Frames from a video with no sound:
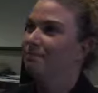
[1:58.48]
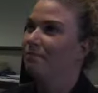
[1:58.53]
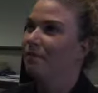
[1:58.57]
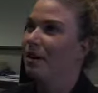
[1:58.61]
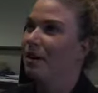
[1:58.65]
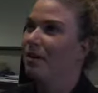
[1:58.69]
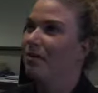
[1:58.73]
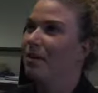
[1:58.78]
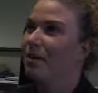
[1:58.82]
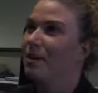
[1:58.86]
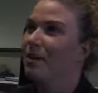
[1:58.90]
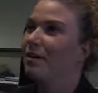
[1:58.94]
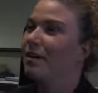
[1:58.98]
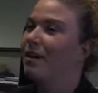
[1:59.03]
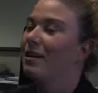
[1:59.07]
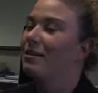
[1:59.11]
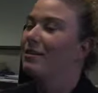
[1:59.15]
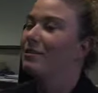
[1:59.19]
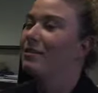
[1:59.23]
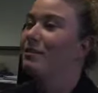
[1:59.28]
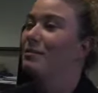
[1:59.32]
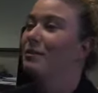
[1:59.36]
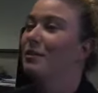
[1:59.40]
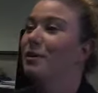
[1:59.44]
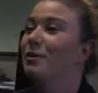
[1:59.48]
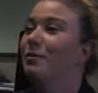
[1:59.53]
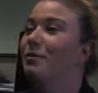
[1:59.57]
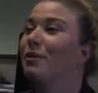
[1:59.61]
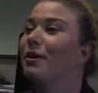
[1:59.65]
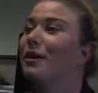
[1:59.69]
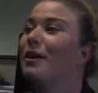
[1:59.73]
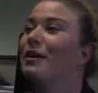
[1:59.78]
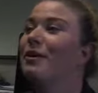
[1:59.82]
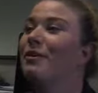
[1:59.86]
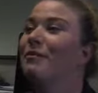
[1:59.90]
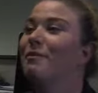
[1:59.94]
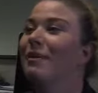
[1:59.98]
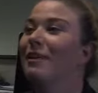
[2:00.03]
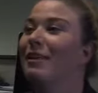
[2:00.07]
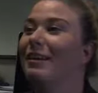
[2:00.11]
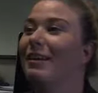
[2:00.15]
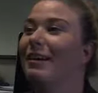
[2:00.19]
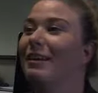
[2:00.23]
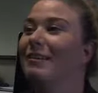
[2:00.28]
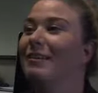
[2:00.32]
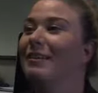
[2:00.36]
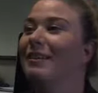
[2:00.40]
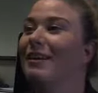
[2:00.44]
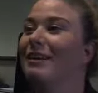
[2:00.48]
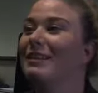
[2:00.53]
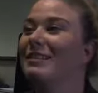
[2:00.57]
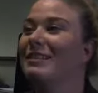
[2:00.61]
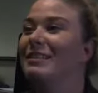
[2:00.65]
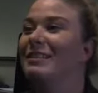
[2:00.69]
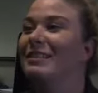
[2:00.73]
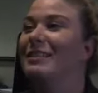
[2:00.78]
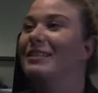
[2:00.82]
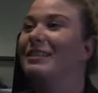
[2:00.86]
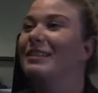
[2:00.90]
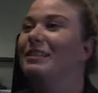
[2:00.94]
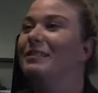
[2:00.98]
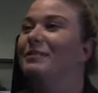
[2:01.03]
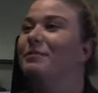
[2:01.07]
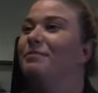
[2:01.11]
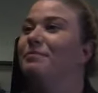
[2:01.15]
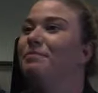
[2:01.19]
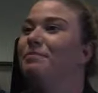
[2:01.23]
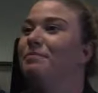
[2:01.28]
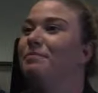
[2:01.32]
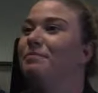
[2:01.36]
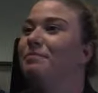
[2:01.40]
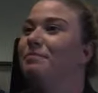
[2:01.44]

Like quiet classes i really quiet. My loud classes I am